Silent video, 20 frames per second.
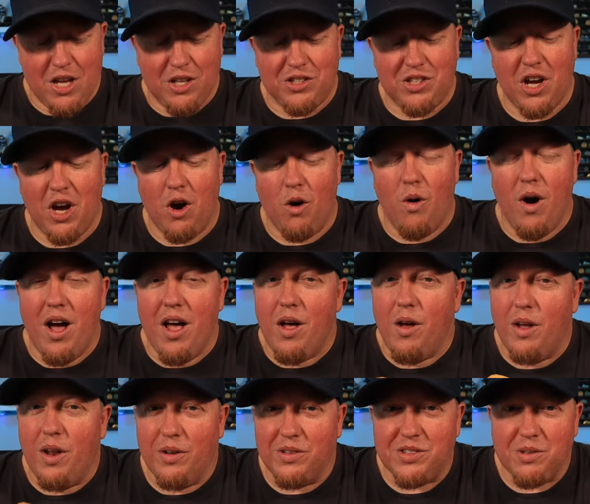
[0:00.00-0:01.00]
So,
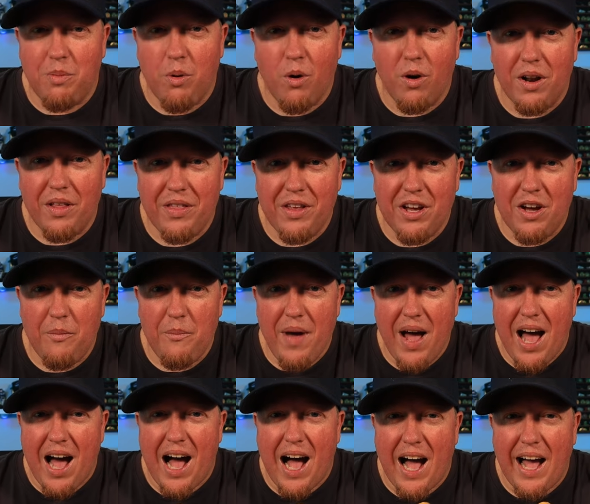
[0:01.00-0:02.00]
in the support of them,
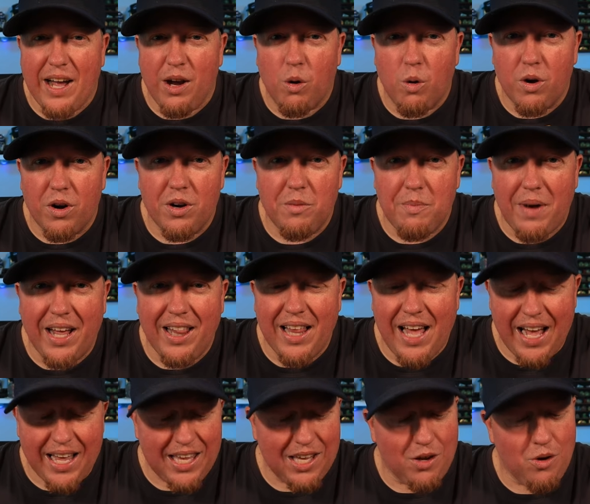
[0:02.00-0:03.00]
I ordered my
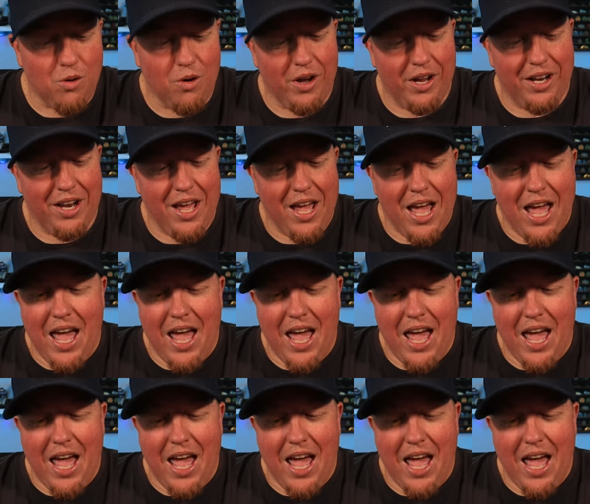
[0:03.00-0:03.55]
Lackey coin.